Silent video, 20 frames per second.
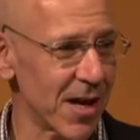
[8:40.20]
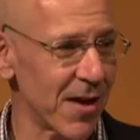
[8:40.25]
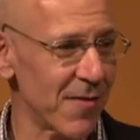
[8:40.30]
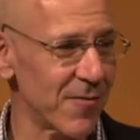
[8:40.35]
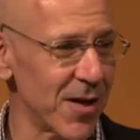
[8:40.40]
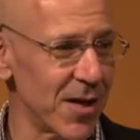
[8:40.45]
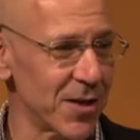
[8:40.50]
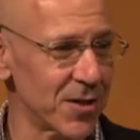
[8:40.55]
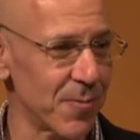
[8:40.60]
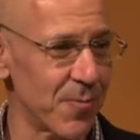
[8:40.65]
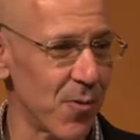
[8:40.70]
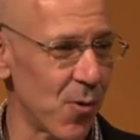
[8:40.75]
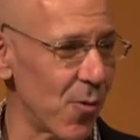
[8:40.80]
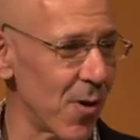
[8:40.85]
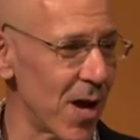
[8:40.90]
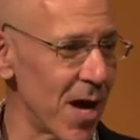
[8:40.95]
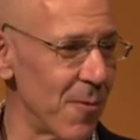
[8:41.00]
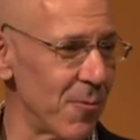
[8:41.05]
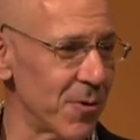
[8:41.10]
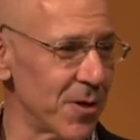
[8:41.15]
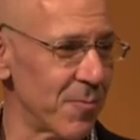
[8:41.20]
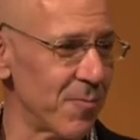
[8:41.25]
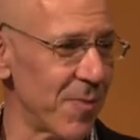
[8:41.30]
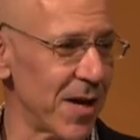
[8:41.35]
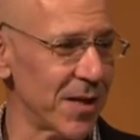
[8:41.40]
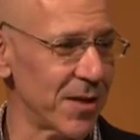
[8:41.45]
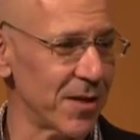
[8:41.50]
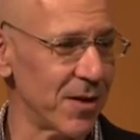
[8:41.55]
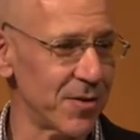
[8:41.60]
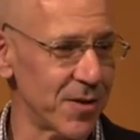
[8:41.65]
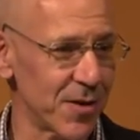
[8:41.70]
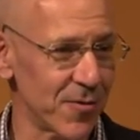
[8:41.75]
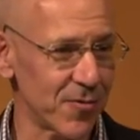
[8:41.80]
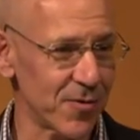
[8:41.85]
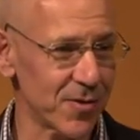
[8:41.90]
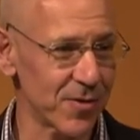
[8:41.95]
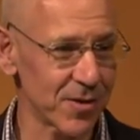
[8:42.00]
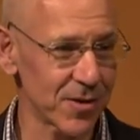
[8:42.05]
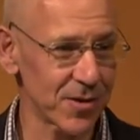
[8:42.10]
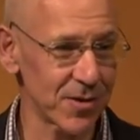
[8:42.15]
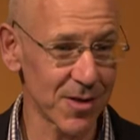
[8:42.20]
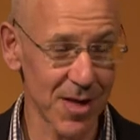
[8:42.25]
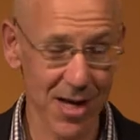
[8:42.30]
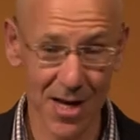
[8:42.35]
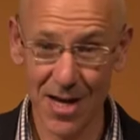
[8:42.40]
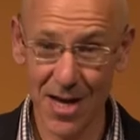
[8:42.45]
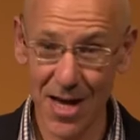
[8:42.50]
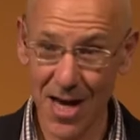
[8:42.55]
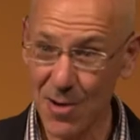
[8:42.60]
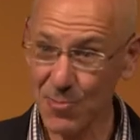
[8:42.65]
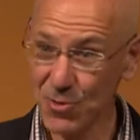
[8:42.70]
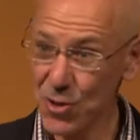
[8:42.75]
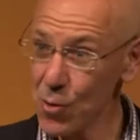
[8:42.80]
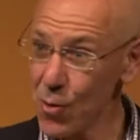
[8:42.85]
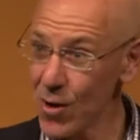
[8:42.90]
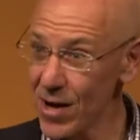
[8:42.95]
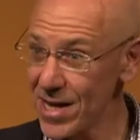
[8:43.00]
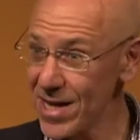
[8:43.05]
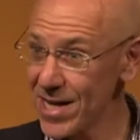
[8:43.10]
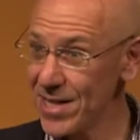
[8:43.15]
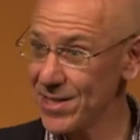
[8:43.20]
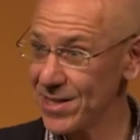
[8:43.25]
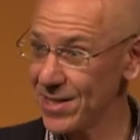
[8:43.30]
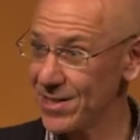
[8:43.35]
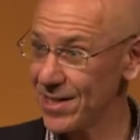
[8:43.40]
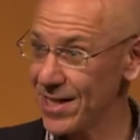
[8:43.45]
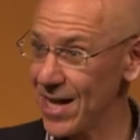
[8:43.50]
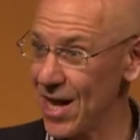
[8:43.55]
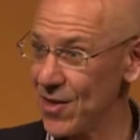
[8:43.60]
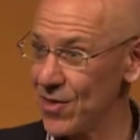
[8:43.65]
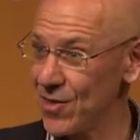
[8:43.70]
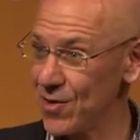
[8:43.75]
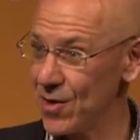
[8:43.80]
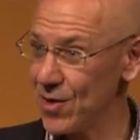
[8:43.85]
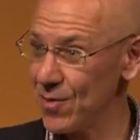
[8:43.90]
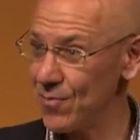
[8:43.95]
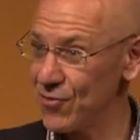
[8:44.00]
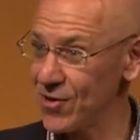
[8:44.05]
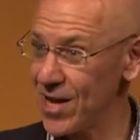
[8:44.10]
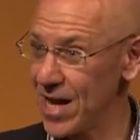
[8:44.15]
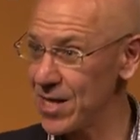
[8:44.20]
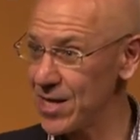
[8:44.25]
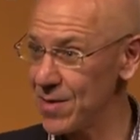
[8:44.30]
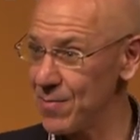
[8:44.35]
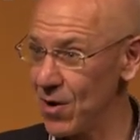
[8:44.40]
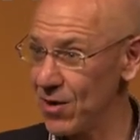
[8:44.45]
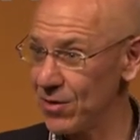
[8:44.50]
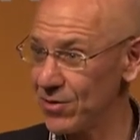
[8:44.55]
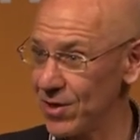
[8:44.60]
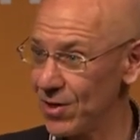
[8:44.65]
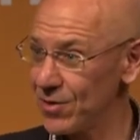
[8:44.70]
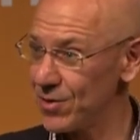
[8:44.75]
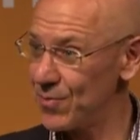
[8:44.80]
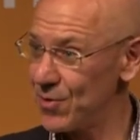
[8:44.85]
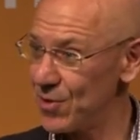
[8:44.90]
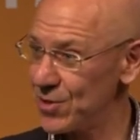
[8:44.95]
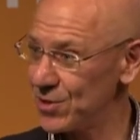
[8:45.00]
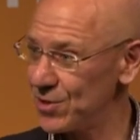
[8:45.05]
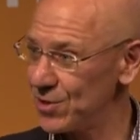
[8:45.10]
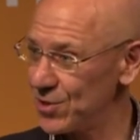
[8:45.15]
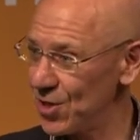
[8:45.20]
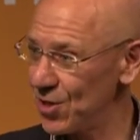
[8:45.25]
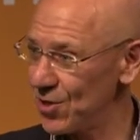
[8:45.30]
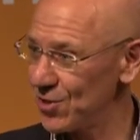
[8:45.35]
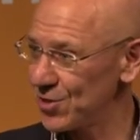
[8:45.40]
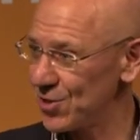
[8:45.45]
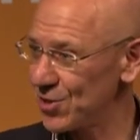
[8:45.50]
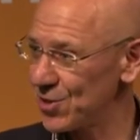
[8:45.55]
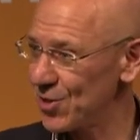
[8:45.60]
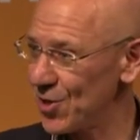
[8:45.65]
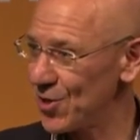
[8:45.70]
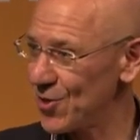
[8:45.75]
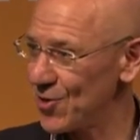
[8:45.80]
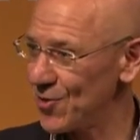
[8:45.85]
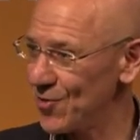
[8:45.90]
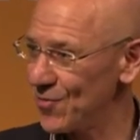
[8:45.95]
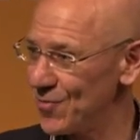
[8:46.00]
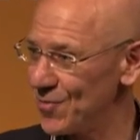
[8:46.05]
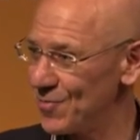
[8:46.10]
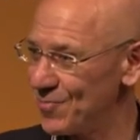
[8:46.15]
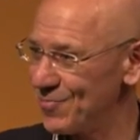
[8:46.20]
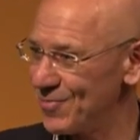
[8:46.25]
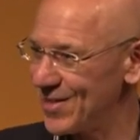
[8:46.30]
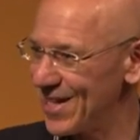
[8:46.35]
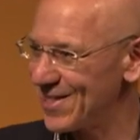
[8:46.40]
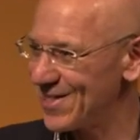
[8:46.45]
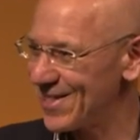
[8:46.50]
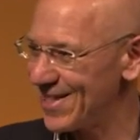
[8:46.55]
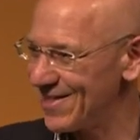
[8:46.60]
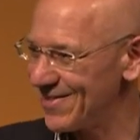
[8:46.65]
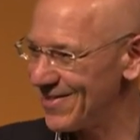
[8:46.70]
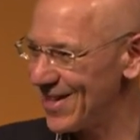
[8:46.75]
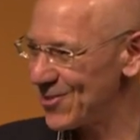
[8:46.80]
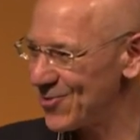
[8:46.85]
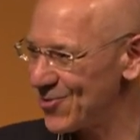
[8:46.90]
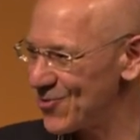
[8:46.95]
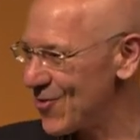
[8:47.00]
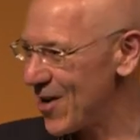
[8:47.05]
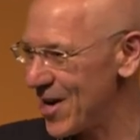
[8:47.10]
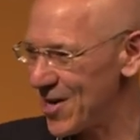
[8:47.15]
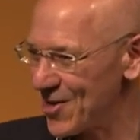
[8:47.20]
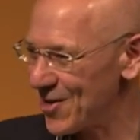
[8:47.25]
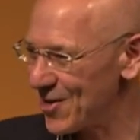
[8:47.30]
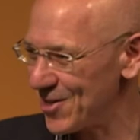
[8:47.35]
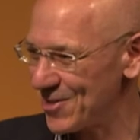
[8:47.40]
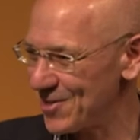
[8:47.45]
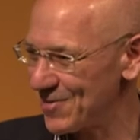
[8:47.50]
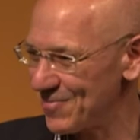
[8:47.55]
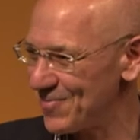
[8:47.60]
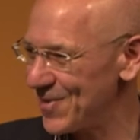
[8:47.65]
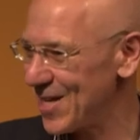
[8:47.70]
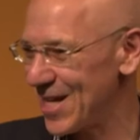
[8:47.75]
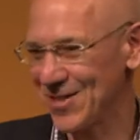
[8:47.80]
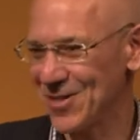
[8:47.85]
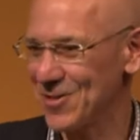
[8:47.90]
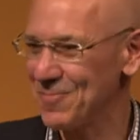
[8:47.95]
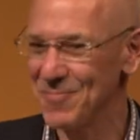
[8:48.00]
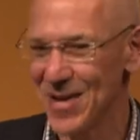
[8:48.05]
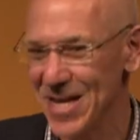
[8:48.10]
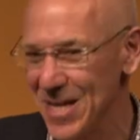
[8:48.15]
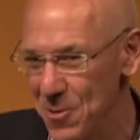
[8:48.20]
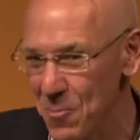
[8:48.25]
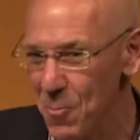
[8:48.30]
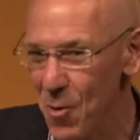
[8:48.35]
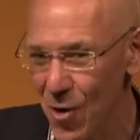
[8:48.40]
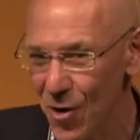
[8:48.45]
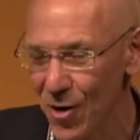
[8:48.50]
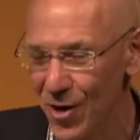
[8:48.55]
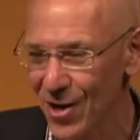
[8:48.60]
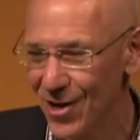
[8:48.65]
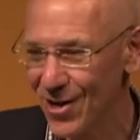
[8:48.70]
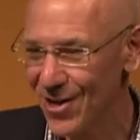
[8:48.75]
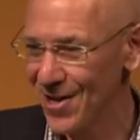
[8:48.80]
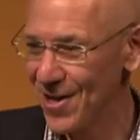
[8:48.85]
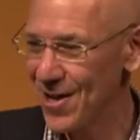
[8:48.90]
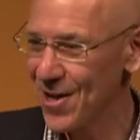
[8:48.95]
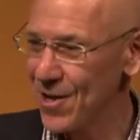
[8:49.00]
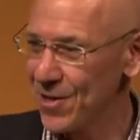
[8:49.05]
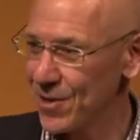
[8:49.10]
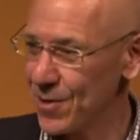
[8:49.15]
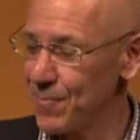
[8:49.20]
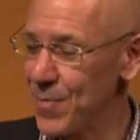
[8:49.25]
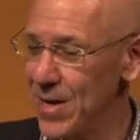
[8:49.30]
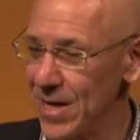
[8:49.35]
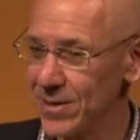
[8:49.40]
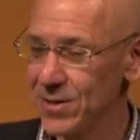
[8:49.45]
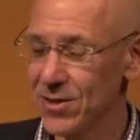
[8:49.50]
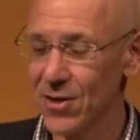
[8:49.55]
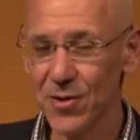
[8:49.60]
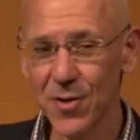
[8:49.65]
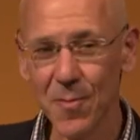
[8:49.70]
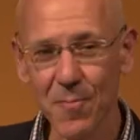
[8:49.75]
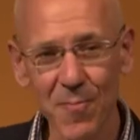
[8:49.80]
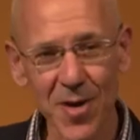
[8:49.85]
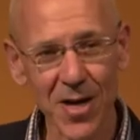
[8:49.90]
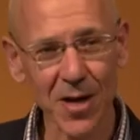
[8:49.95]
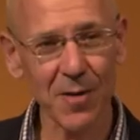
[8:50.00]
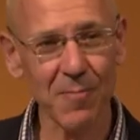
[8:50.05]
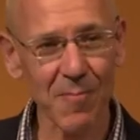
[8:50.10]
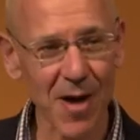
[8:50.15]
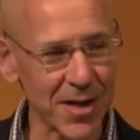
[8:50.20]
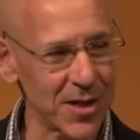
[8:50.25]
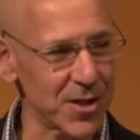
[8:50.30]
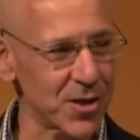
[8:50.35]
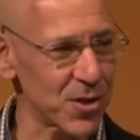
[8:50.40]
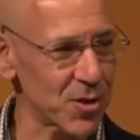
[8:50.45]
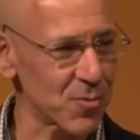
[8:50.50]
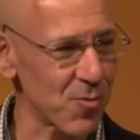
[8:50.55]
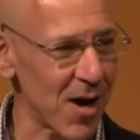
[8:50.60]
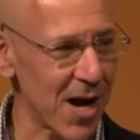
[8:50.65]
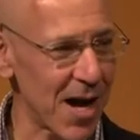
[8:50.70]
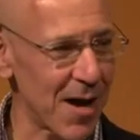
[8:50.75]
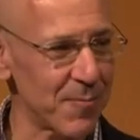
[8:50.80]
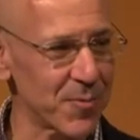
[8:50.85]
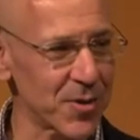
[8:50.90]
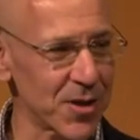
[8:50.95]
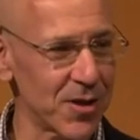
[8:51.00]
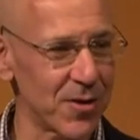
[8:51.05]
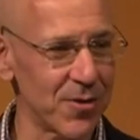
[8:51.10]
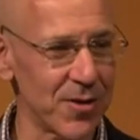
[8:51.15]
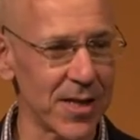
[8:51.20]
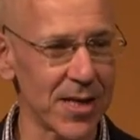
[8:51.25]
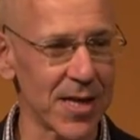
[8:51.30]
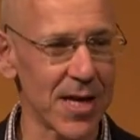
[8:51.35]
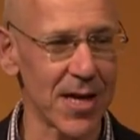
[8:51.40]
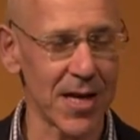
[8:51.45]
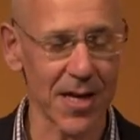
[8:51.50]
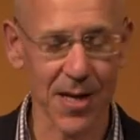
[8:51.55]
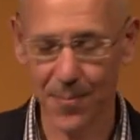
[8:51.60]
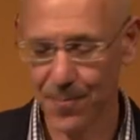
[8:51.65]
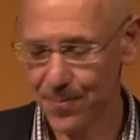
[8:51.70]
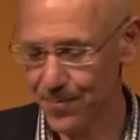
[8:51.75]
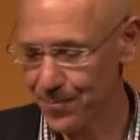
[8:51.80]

have their support, it would have made no difference. It was quite easy to get the brigade commander, the person in charge, to sign it off, but actually, that's all very nice, but that doesn't make it work. The so the middle managers were absolutely key.